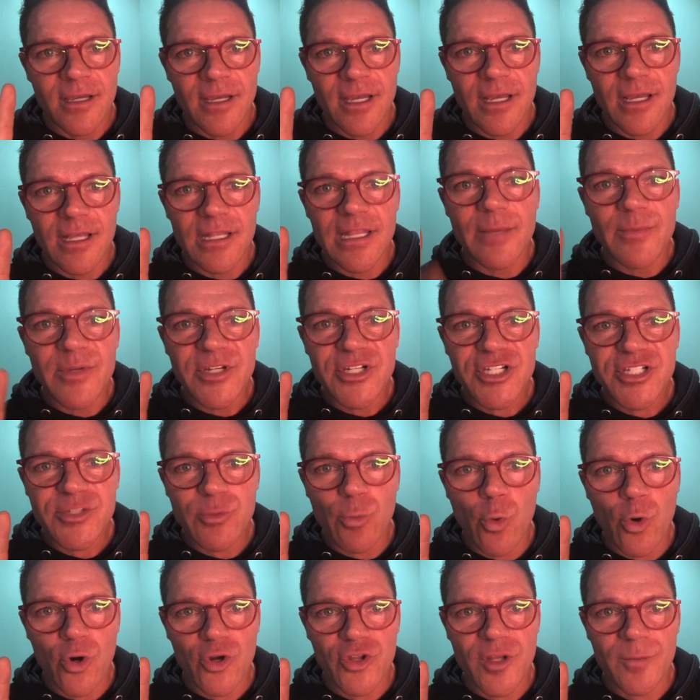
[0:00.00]
Let me just
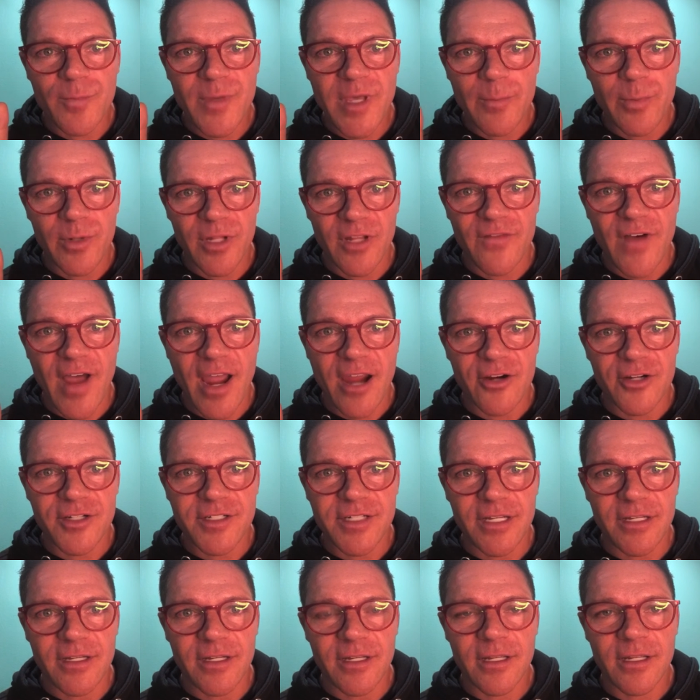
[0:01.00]
warn the people of
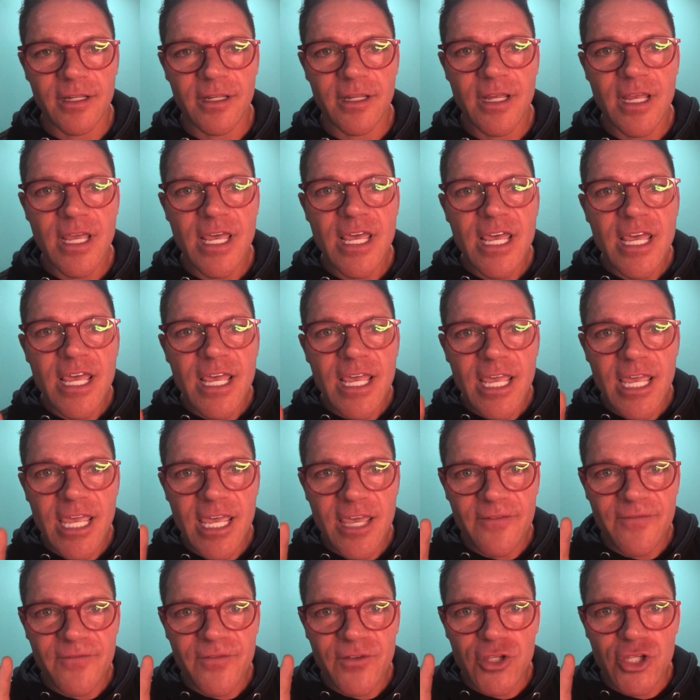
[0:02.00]
Ironton.
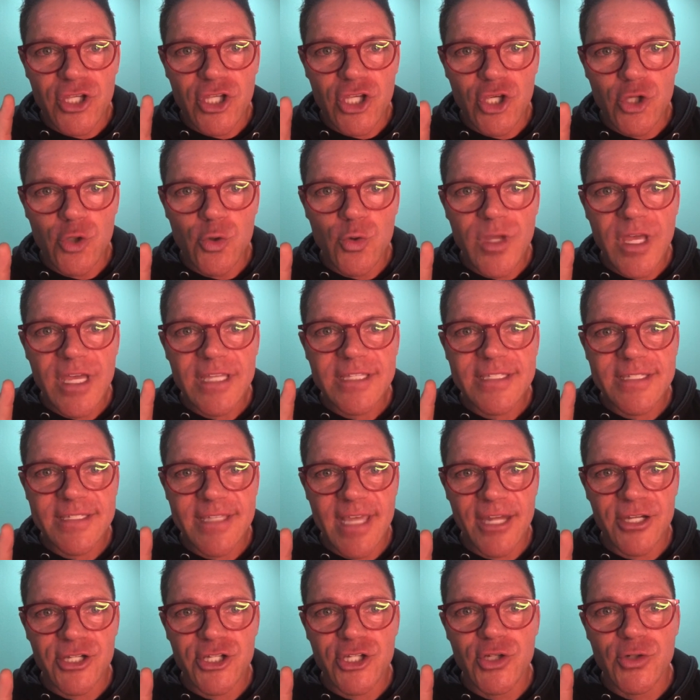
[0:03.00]
If you get
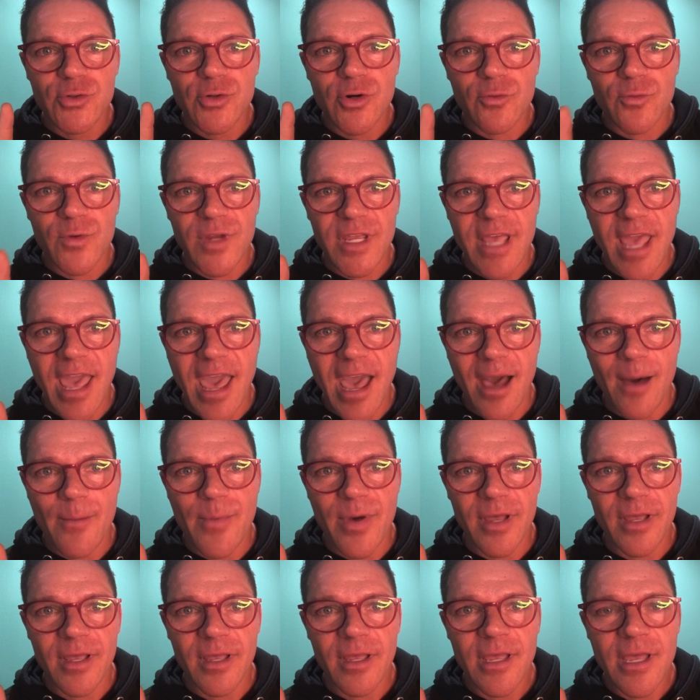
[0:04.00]
sent to a rehab,
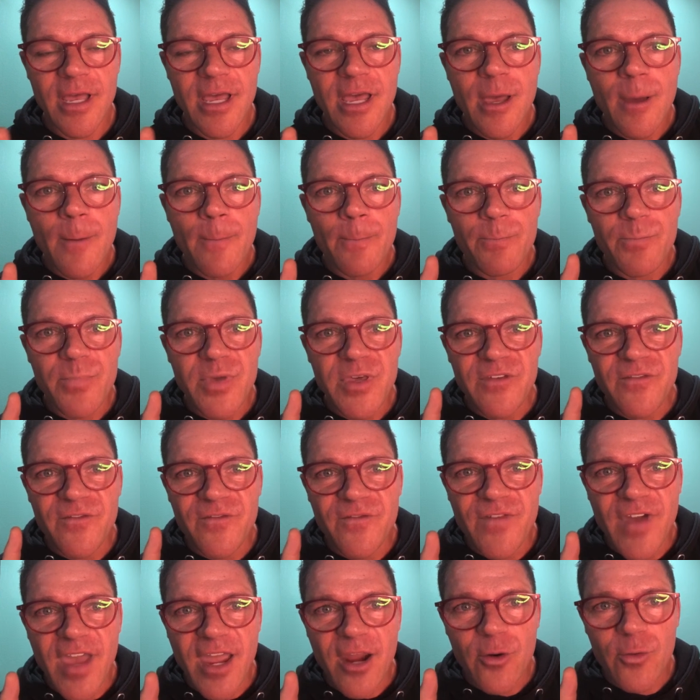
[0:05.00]
be
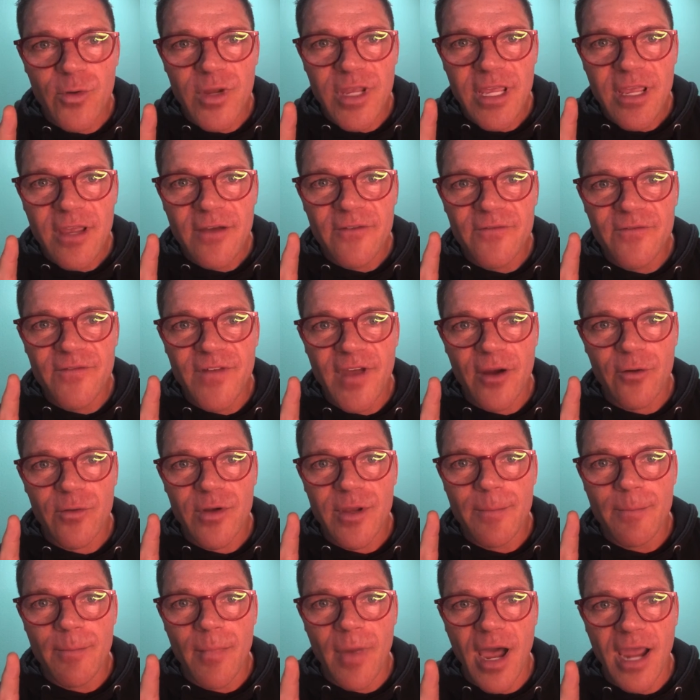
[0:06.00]
very, very
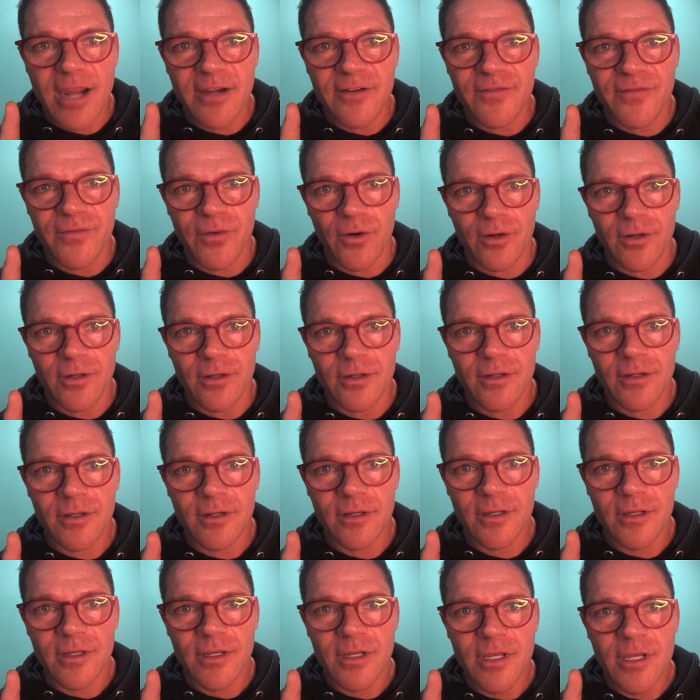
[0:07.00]
mindful.
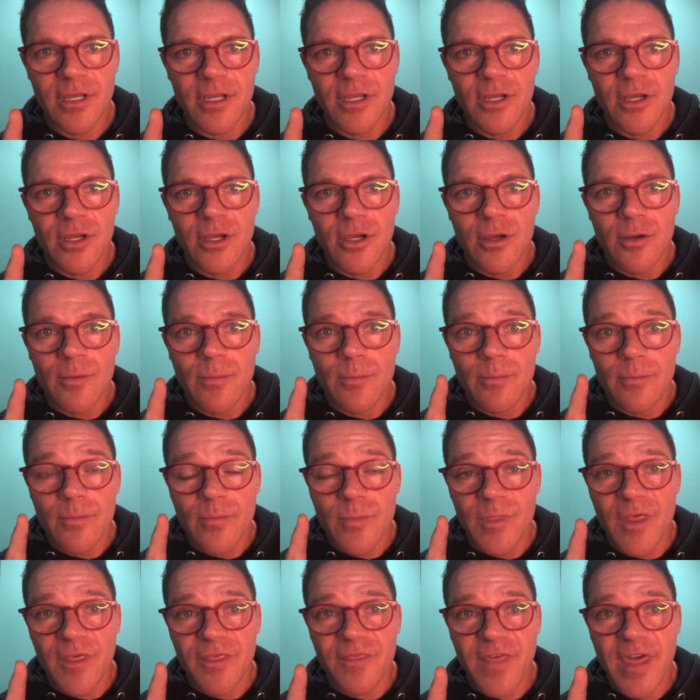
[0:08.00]

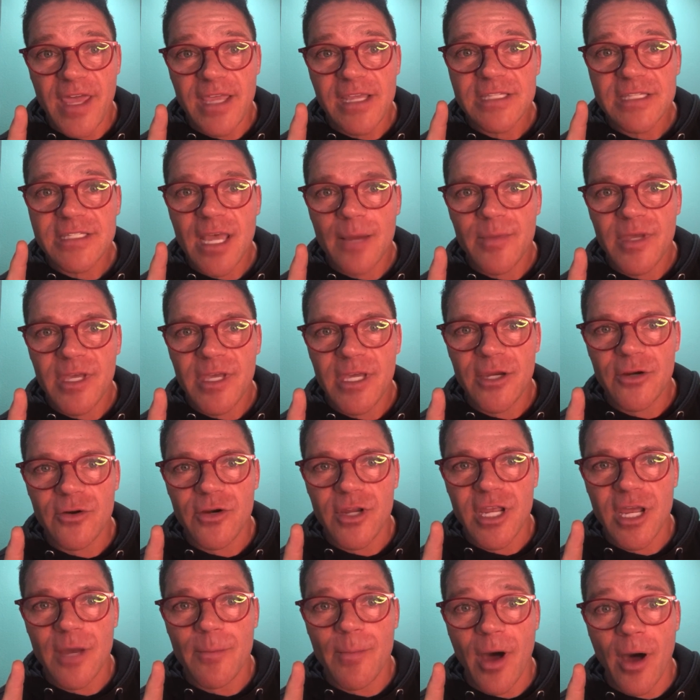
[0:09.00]
The things I'm hearing
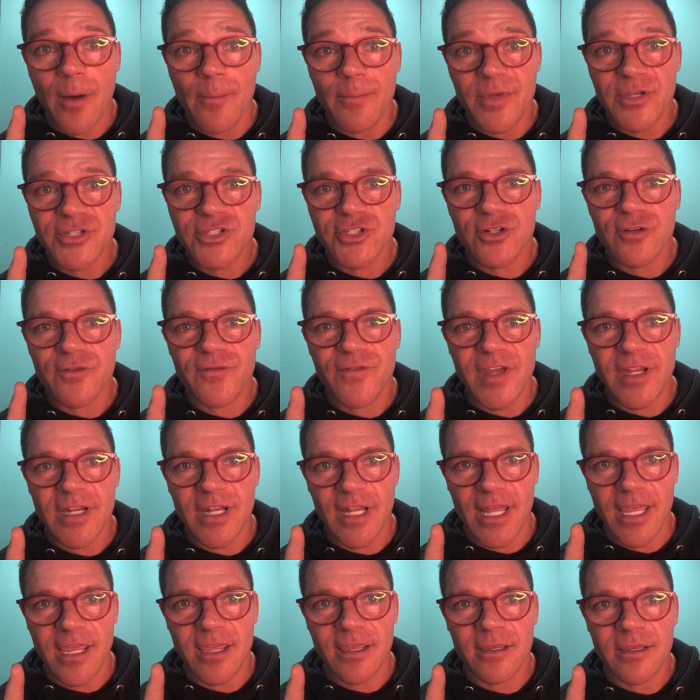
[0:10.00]
about Mr.
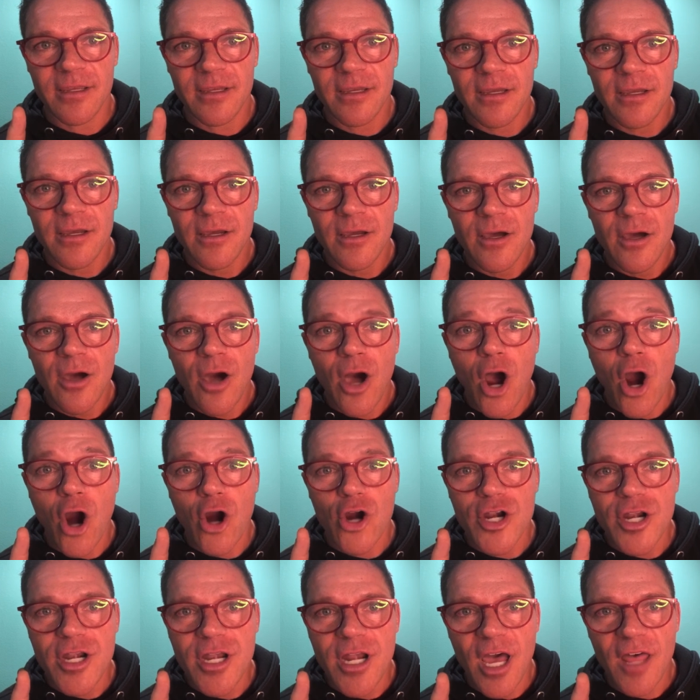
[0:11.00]
Finley are
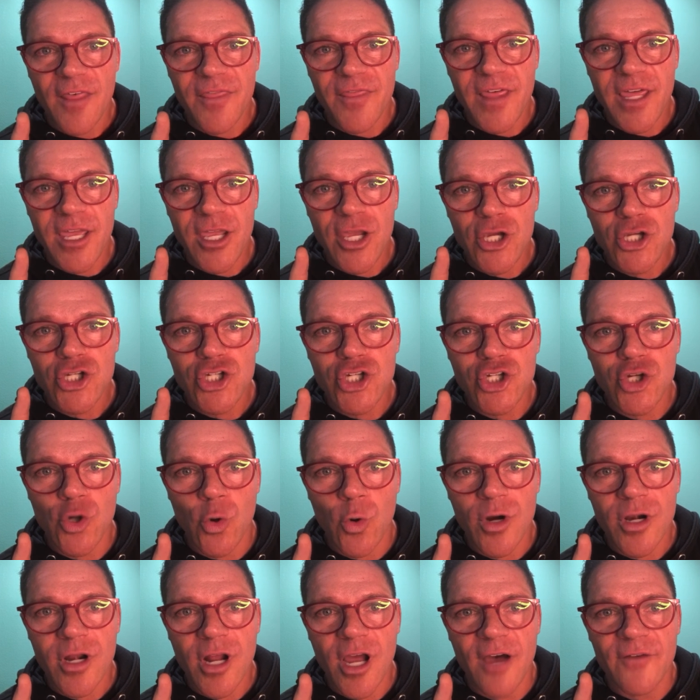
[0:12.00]
nothing
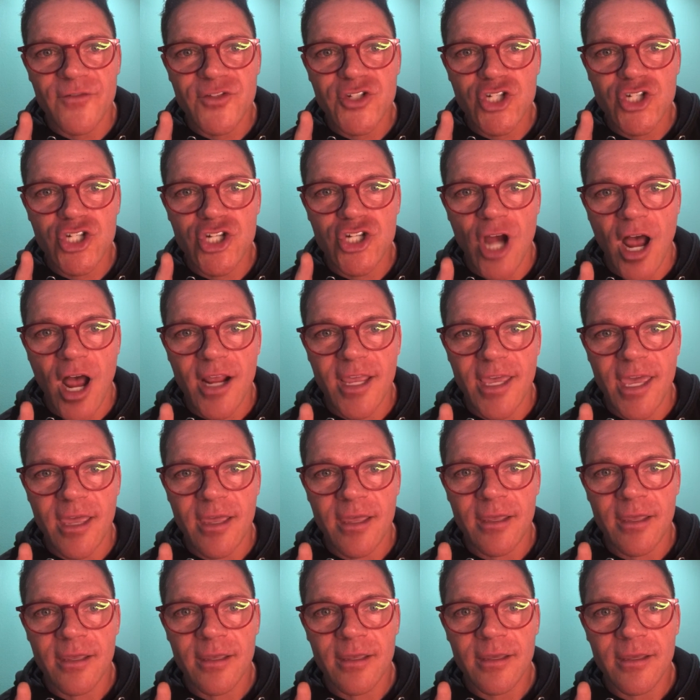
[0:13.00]
short of shocking.
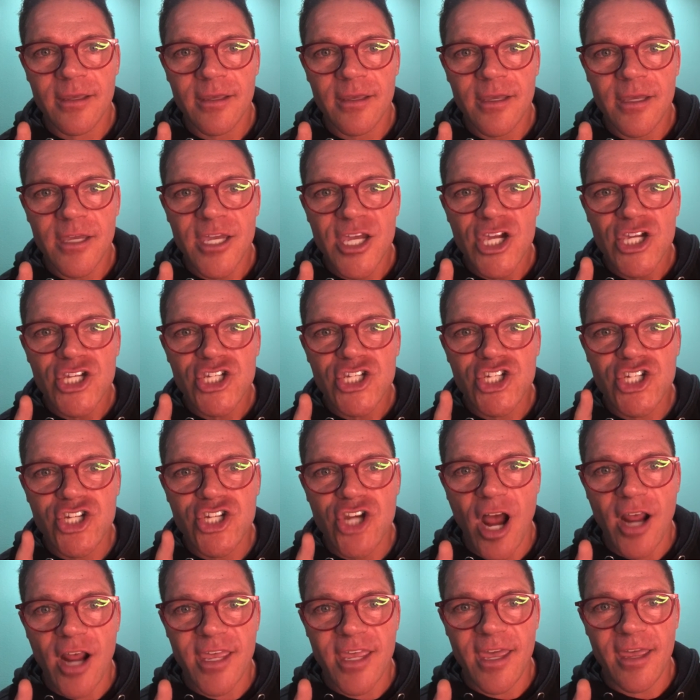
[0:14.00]

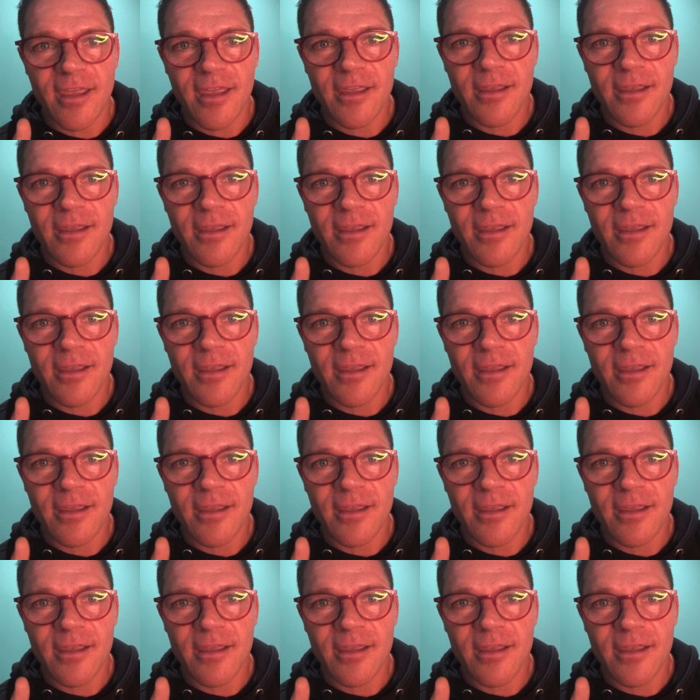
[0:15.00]
Shocking.